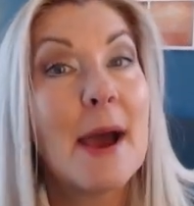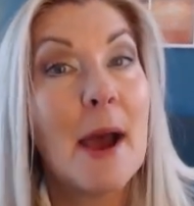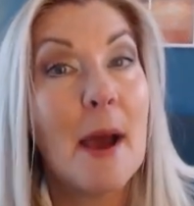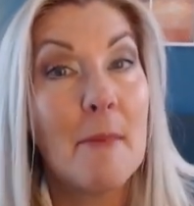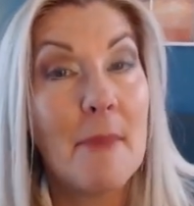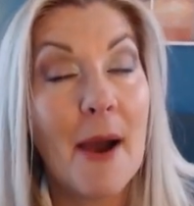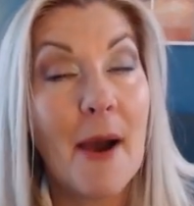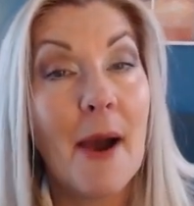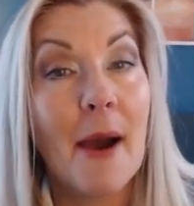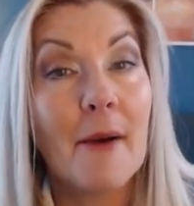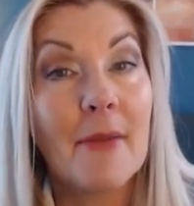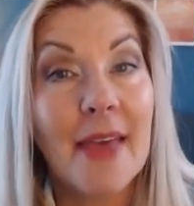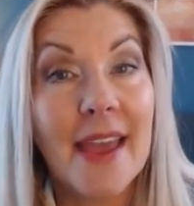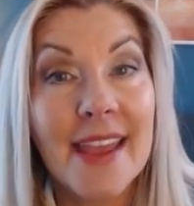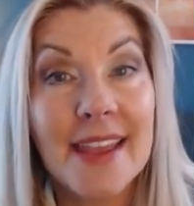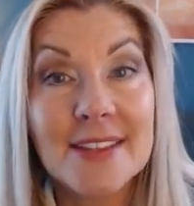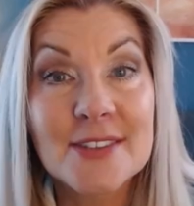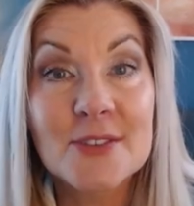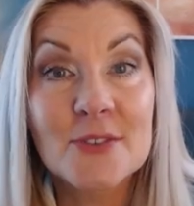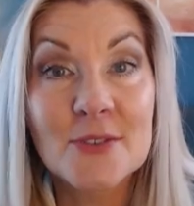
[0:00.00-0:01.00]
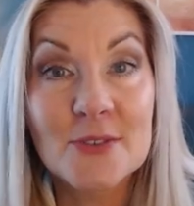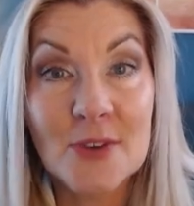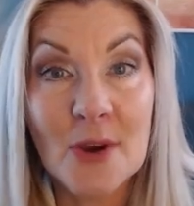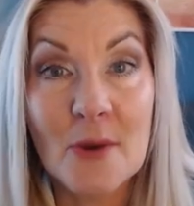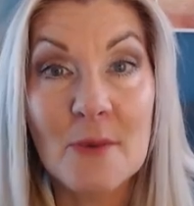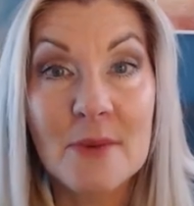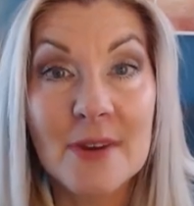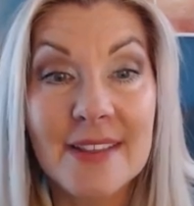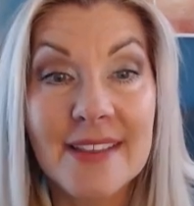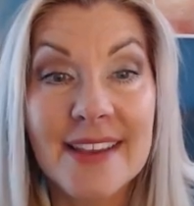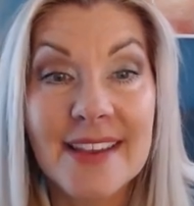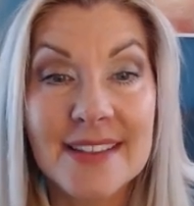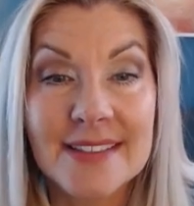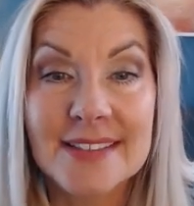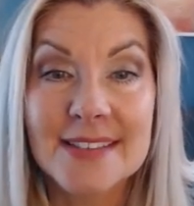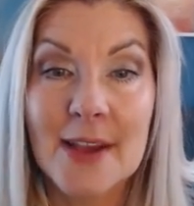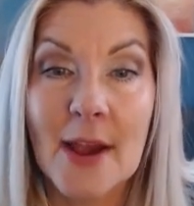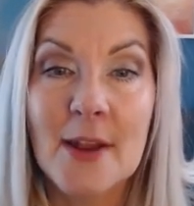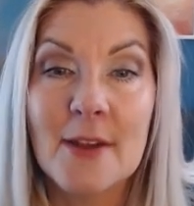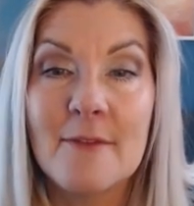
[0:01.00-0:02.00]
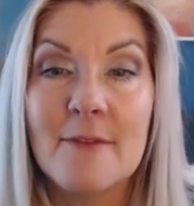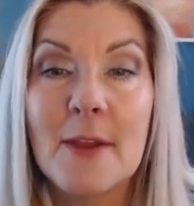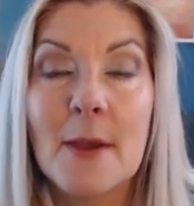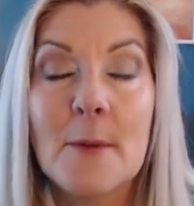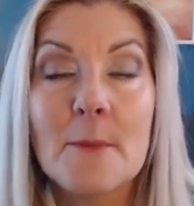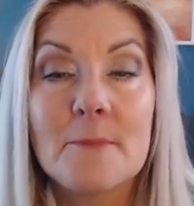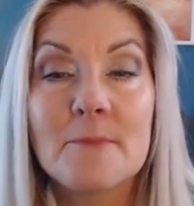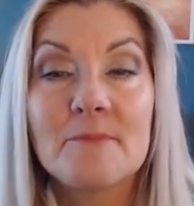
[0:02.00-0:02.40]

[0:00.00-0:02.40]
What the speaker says: about how the answers are really inside of you.